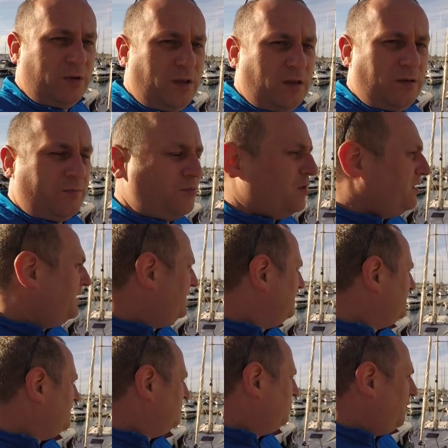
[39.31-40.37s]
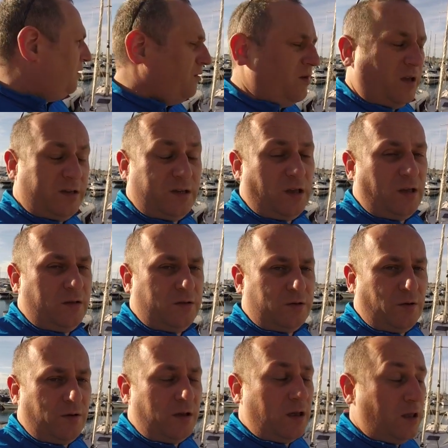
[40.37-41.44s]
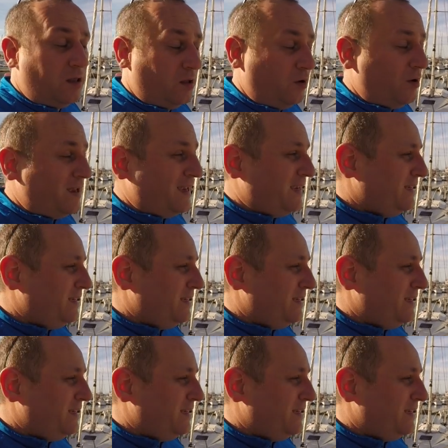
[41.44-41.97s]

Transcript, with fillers: they're pretty easy well I, sorry they're not